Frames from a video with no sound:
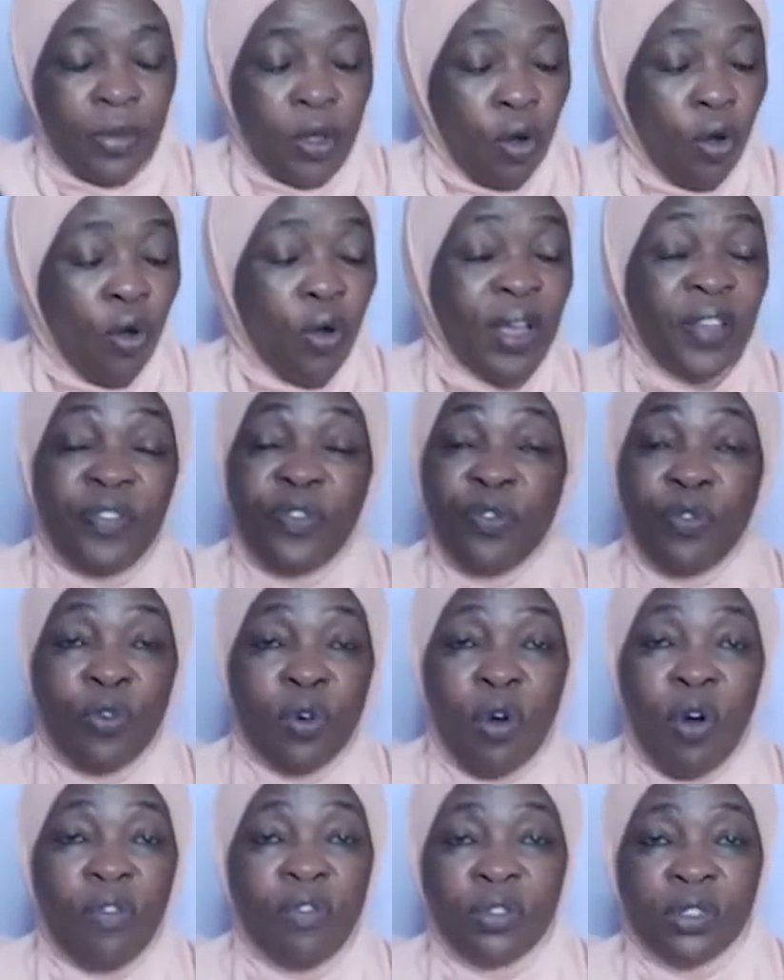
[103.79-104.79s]
Or if you
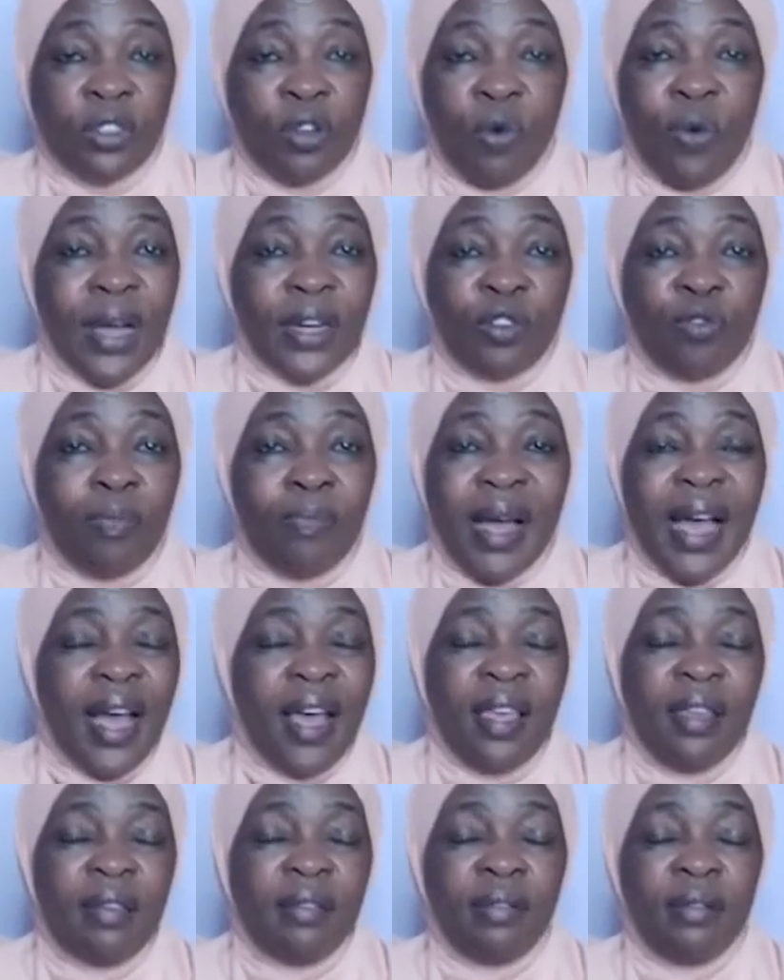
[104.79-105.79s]
also want to
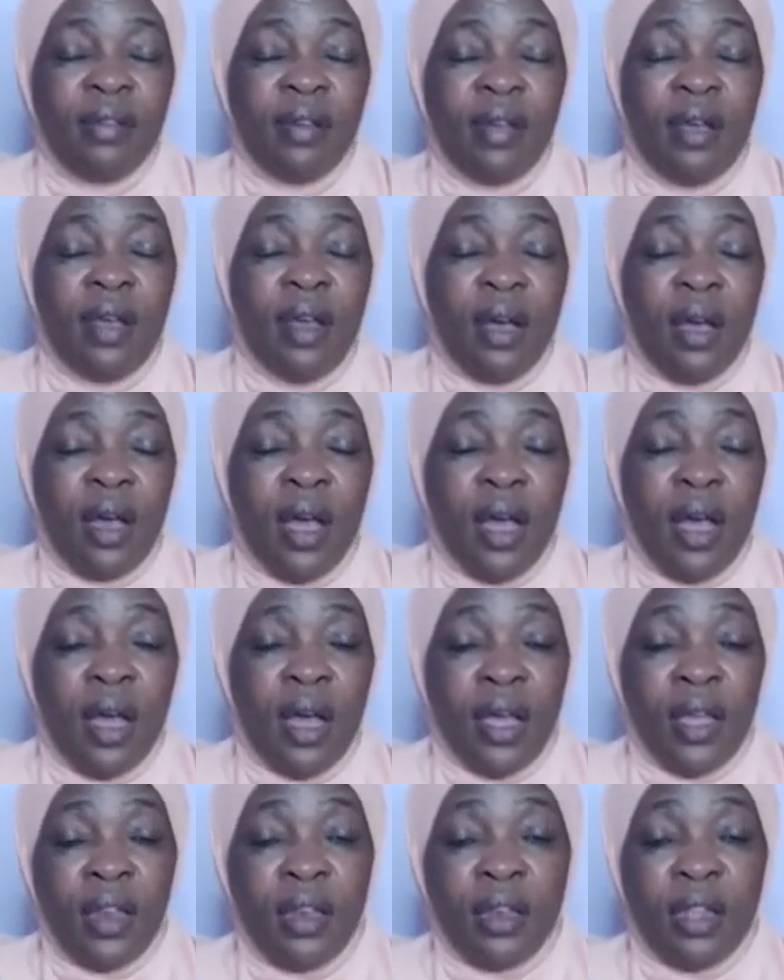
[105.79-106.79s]
buy
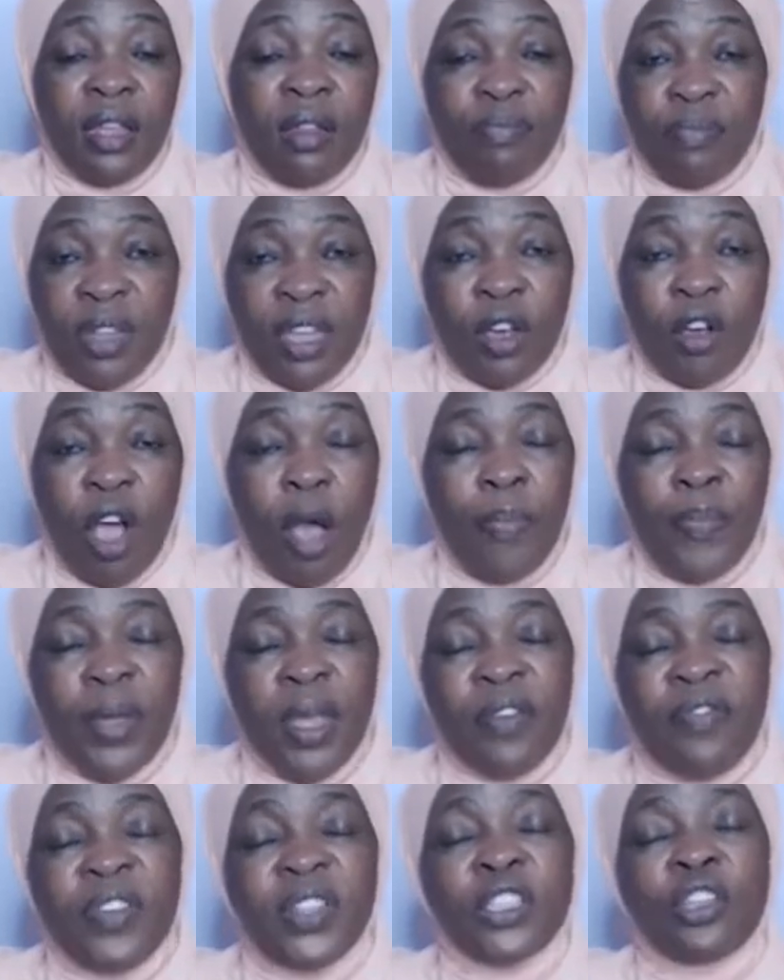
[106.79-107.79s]
a
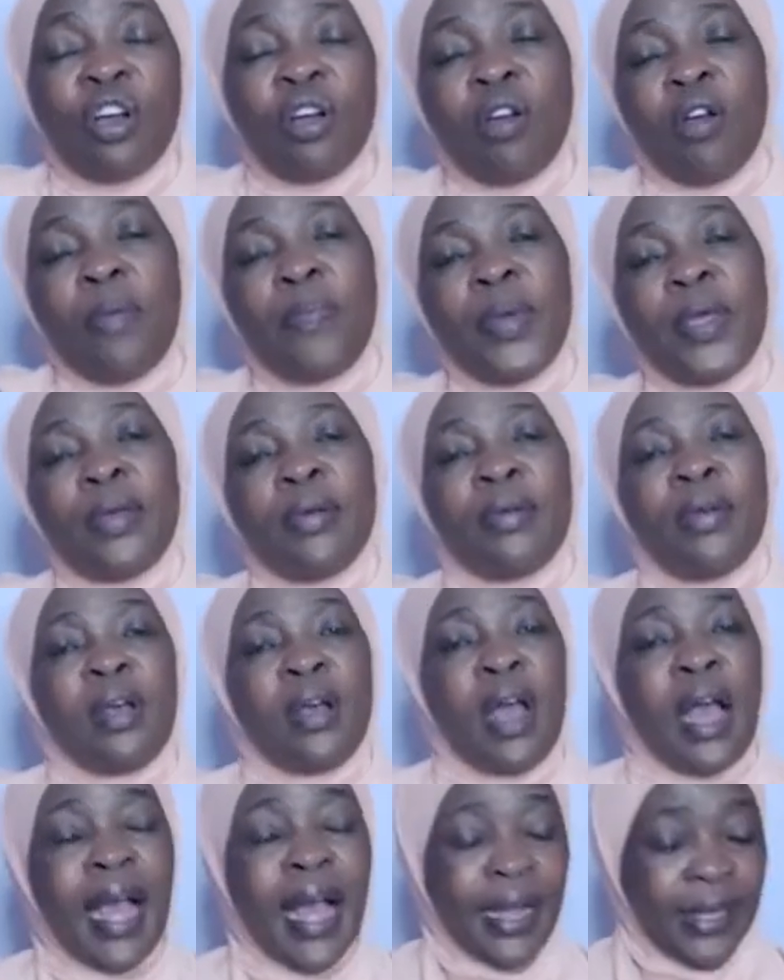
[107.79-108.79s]
copy, a physical copy,
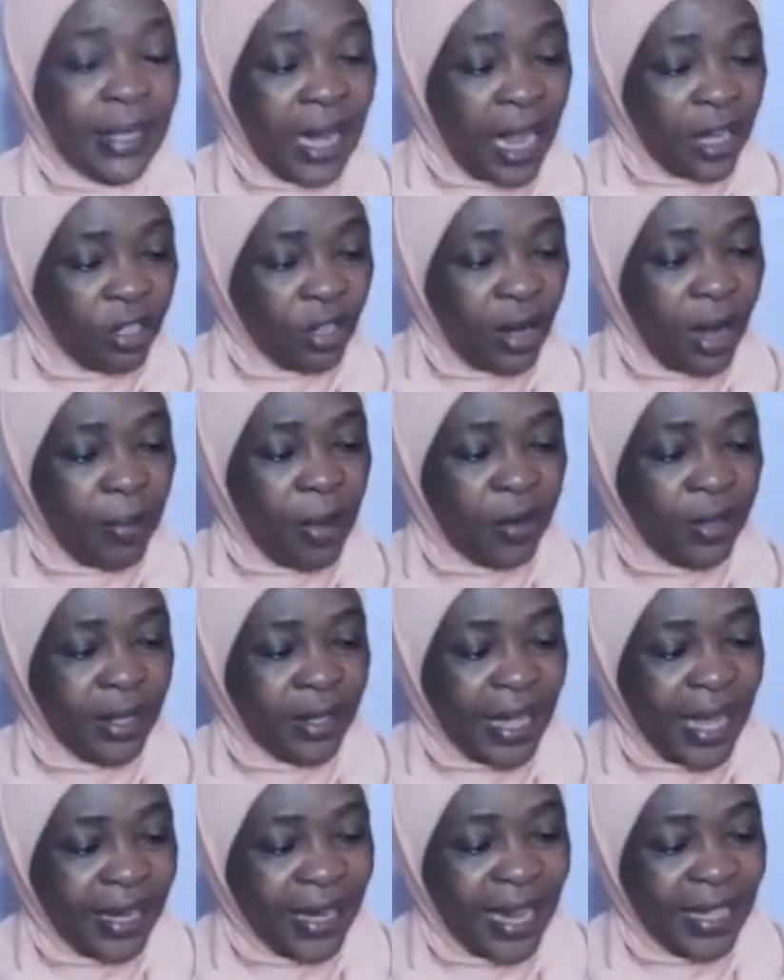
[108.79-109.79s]
I'll talk about
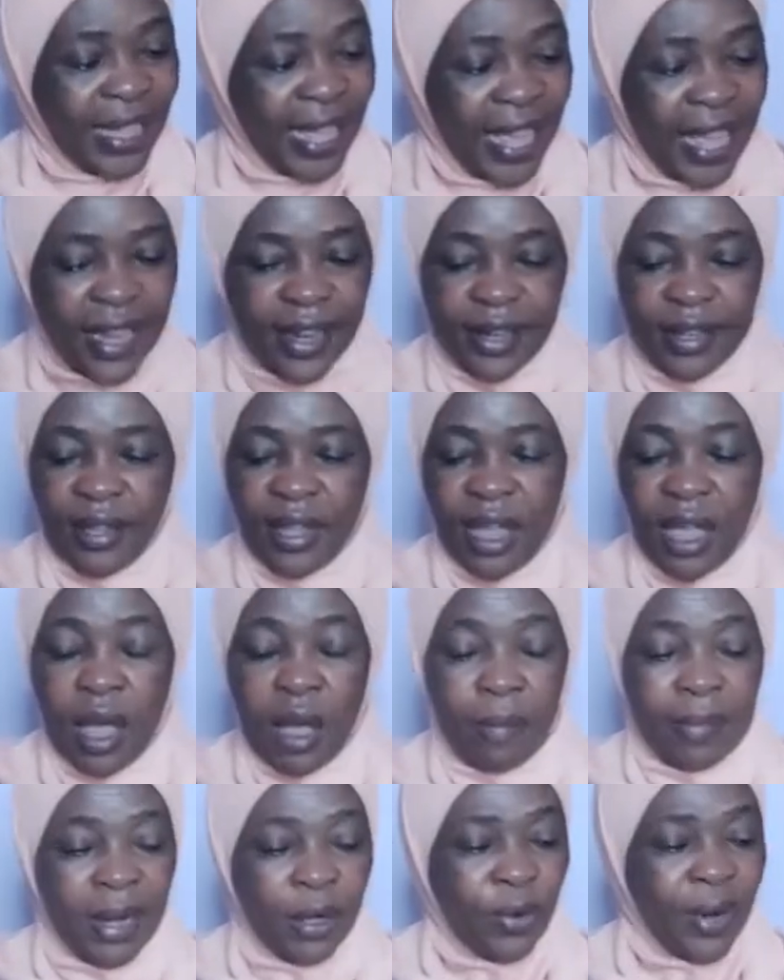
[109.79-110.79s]
that at the end.
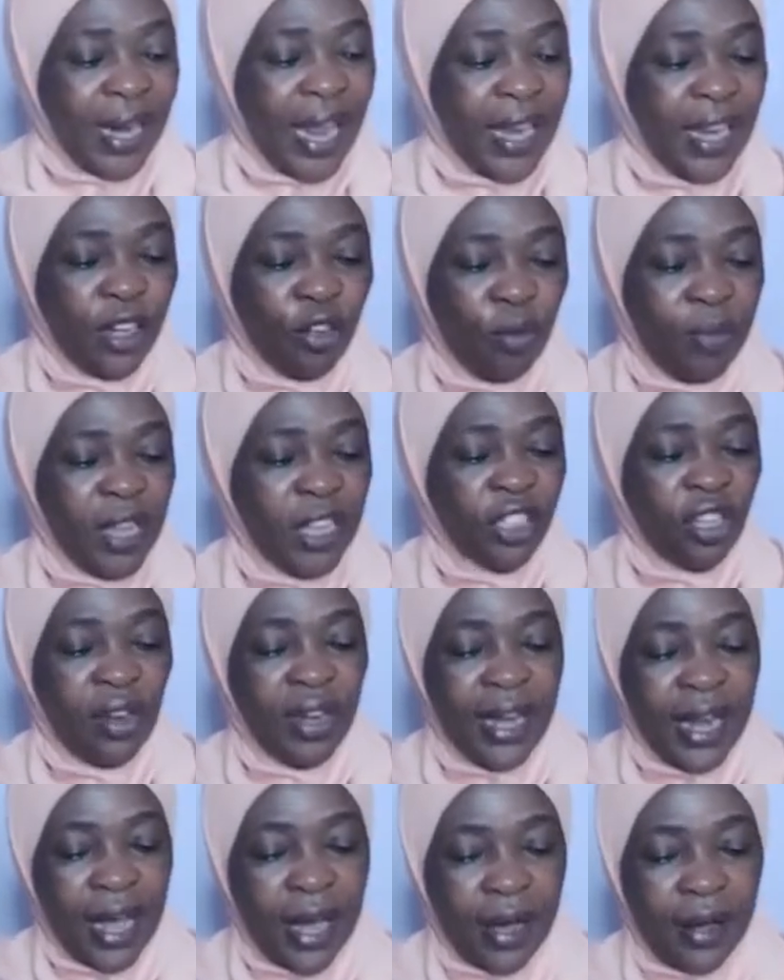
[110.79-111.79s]
But what I need to
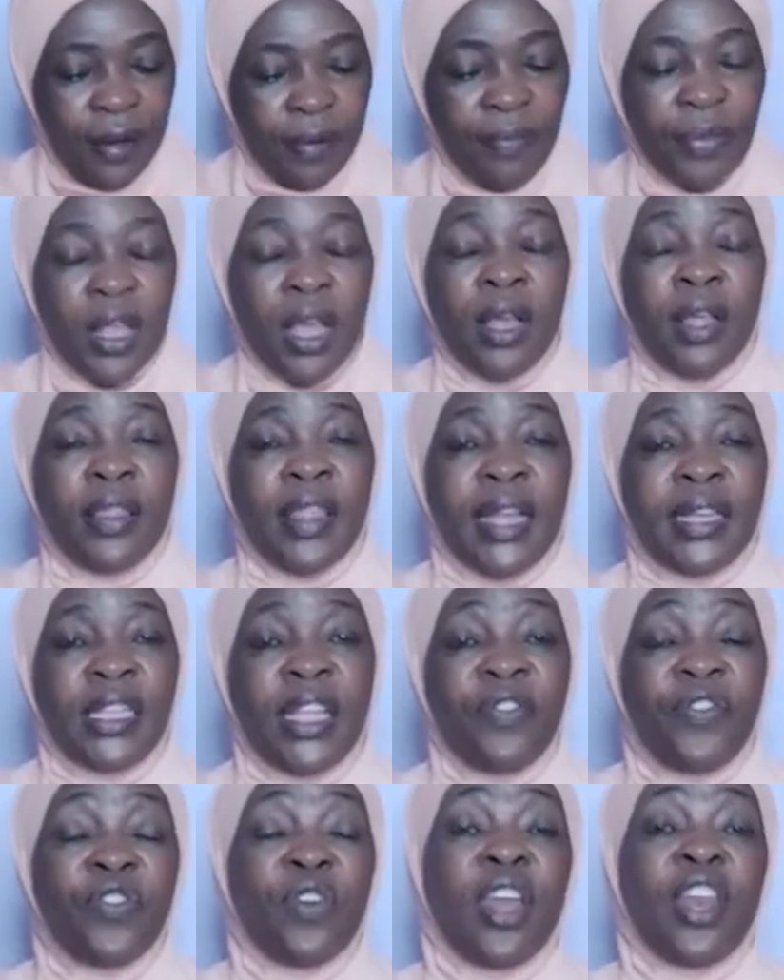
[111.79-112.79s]
mention now, that
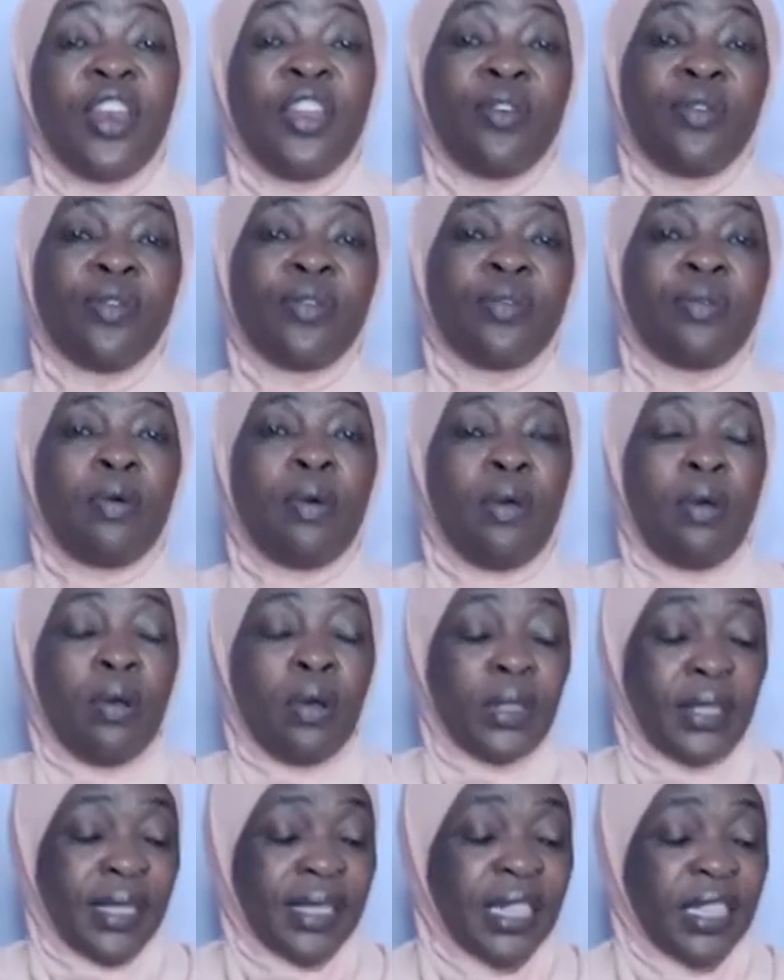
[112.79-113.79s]
if you are new,
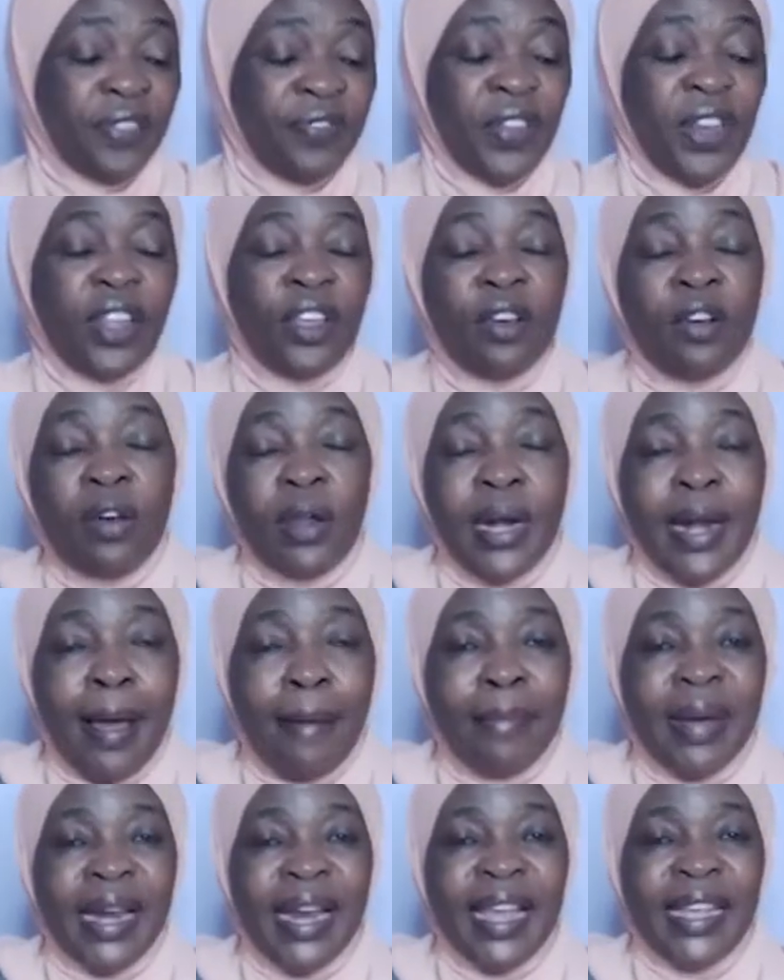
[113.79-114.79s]
this is video
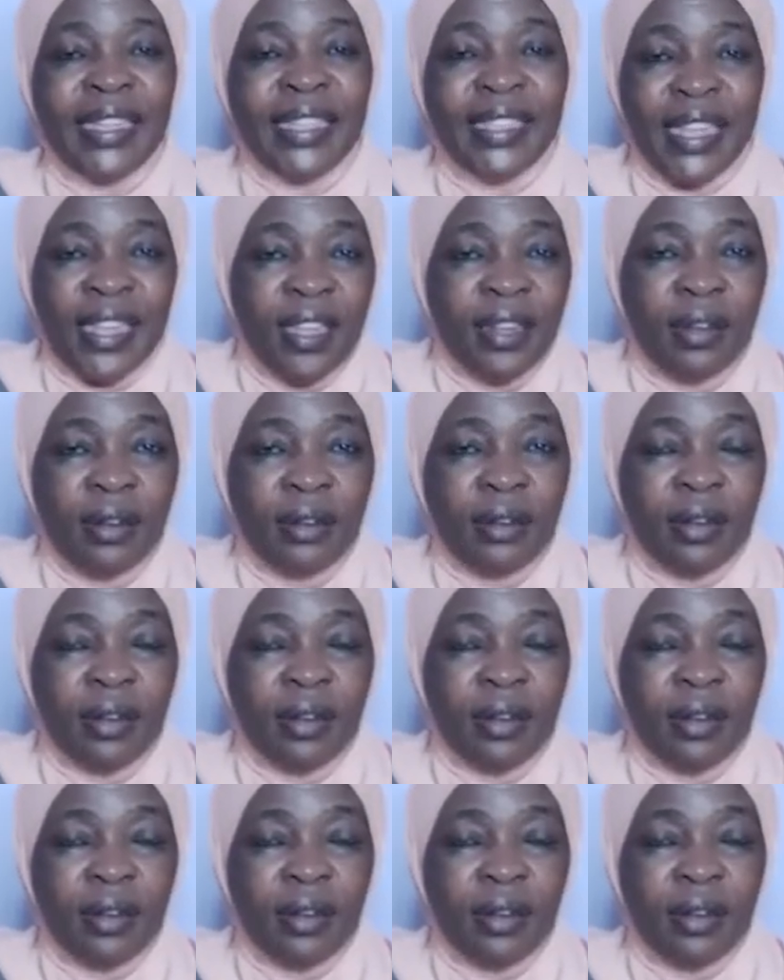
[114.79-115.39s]
number 19.